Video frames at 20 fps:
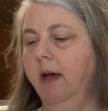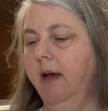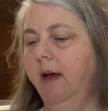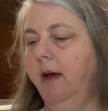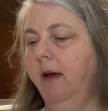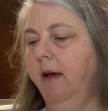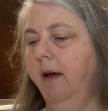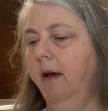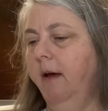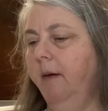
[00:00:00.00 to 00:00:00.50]

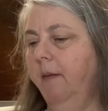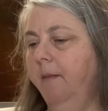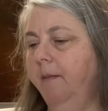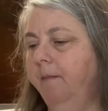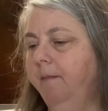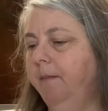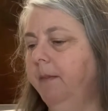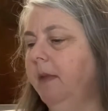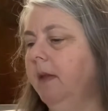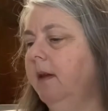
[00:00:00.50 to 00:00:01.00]

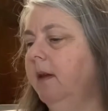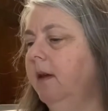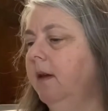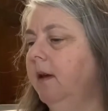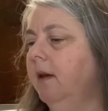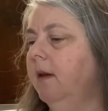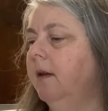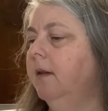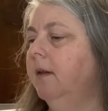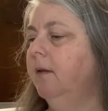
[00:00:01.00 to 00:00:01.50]
Um,
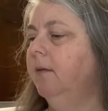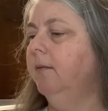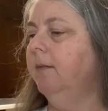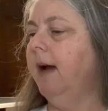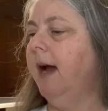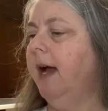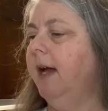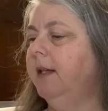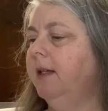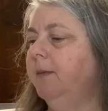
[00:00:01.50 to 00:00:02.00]
the
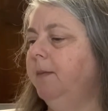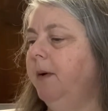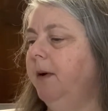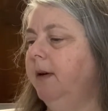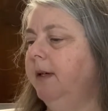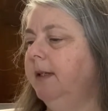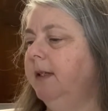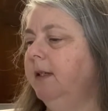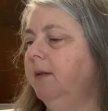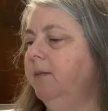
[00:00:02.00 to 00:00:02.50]

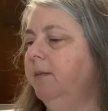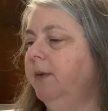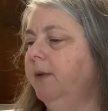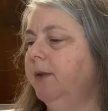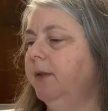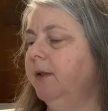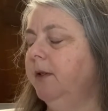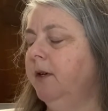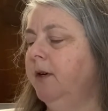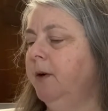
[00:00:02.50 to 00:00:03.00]
raspberry simple
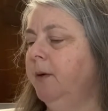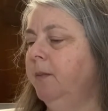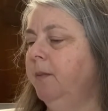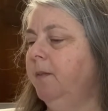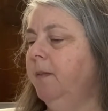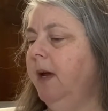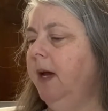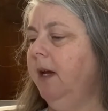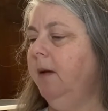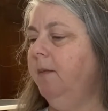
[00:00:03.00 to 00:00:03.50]
syrup
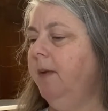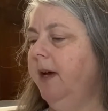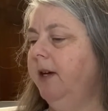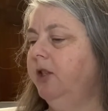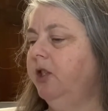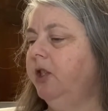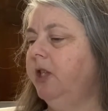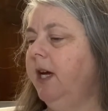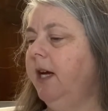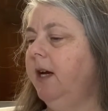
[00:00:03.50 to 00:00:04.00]
made by
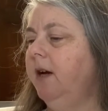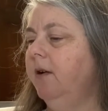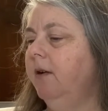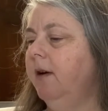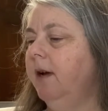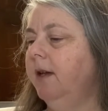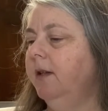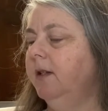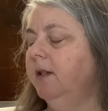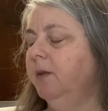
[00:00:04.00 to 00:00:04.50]
Shaker
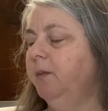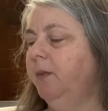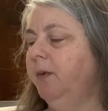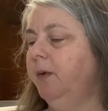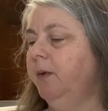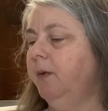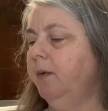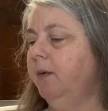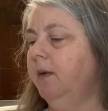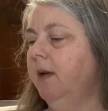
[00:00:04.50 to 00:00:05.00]
and
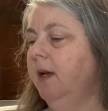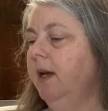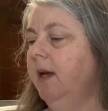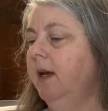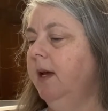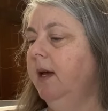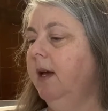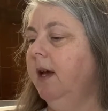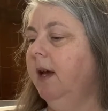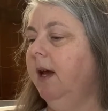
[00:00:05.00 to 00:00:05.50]
Spoon
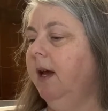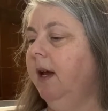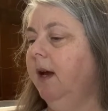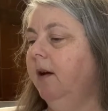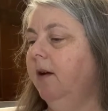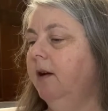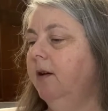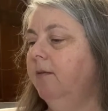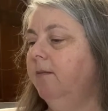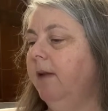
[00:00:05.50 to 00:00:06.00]

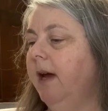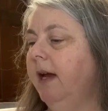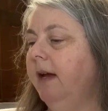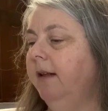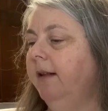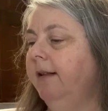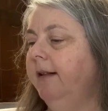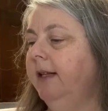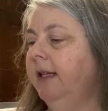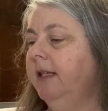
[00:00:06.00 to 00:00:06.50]
Erin
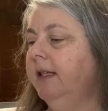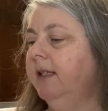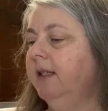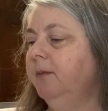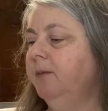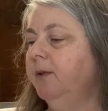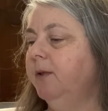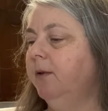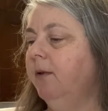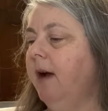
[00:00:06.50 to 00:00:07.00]
regularly
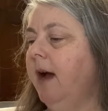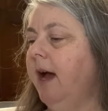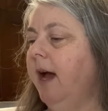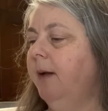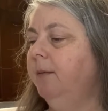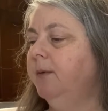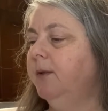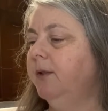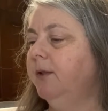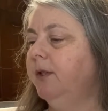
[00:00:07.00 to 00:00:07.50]

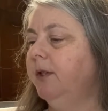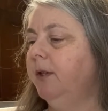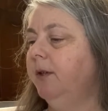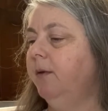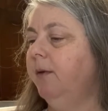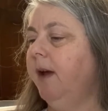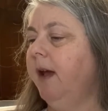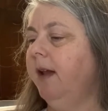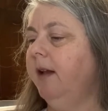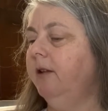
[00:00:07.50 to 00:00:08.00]
subscribes
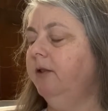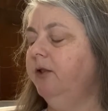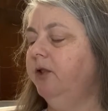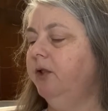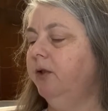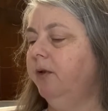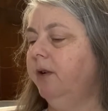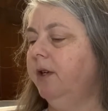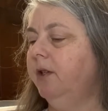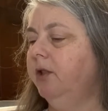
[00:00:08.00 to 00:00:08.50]
to and
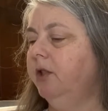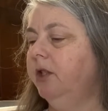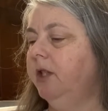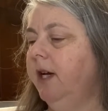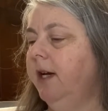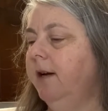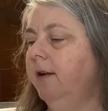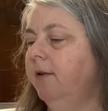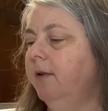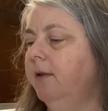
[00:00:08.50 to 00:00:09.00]
enjoys
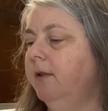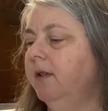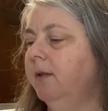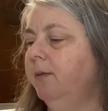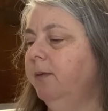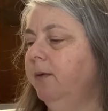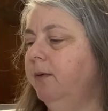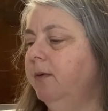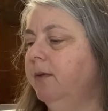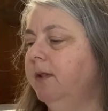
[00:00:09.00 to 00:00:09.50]
Shaker and
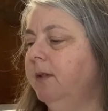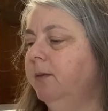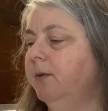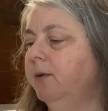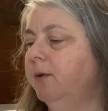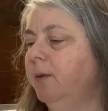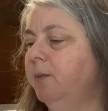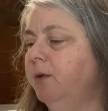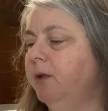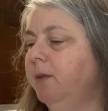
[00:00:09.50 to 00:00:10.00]
Spoon
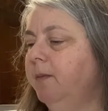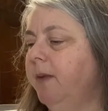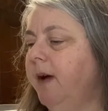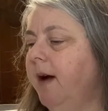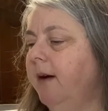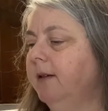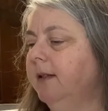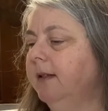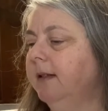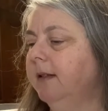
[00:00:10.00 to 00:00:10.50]
subscription
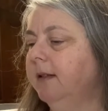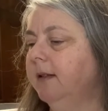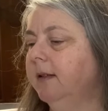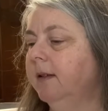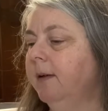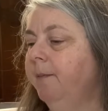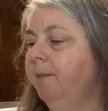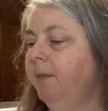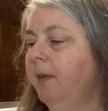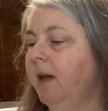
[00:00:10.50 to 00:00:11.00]
boxes.